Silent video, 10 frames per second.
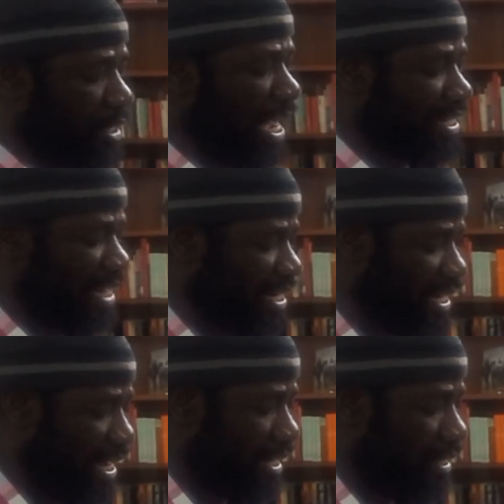
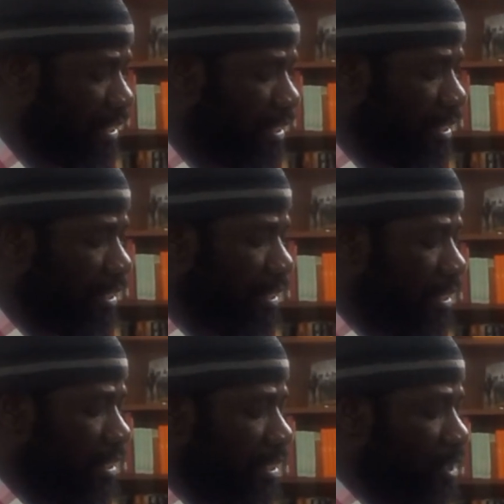Azania,
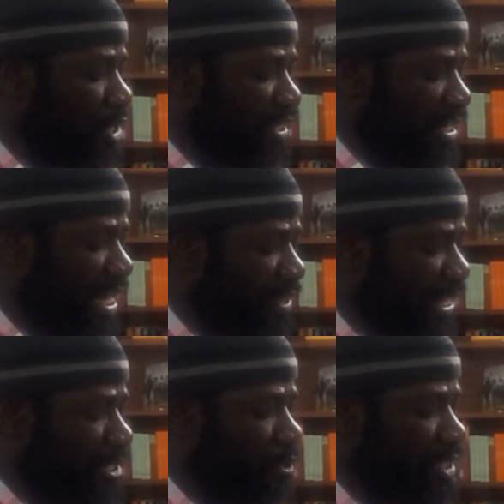you are the land
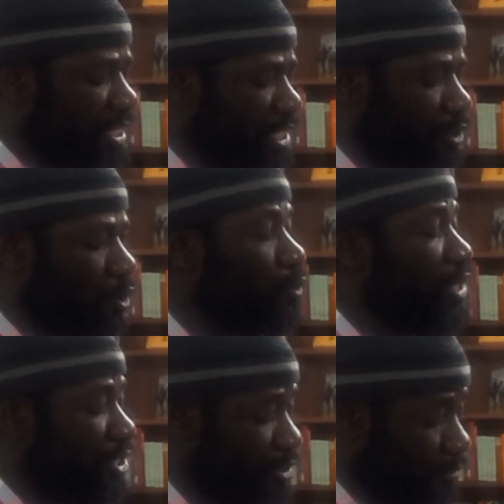that lost its
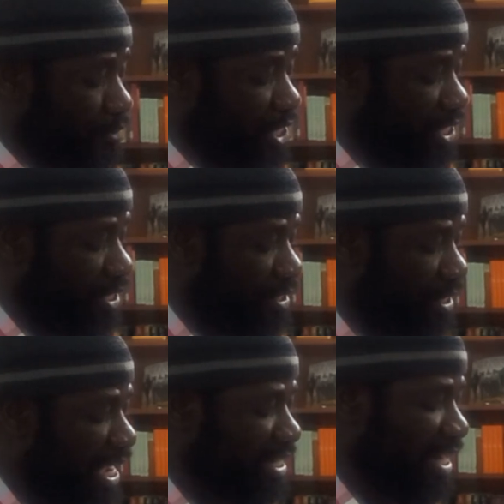gold and salt.
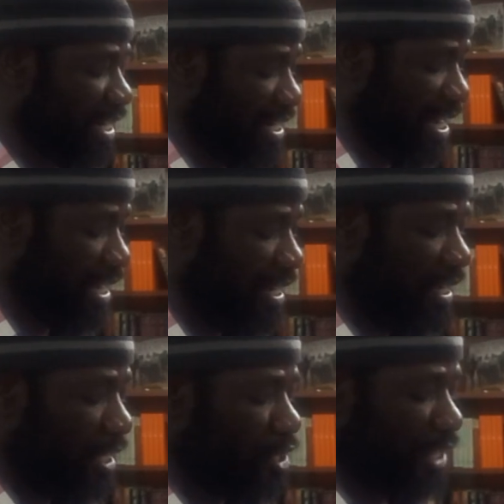Azania,
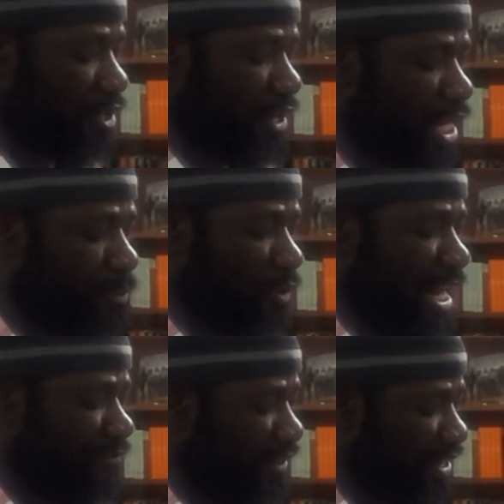you are the rainbow
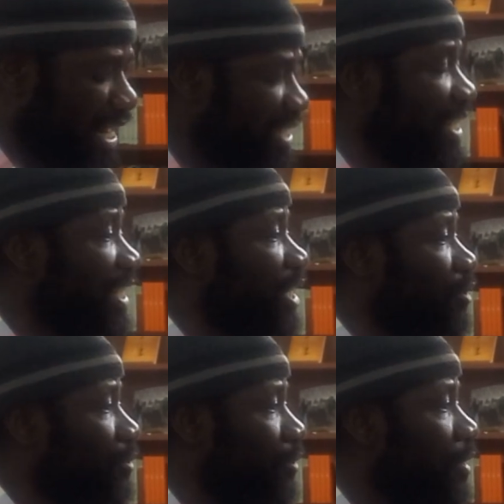laughing the last giggle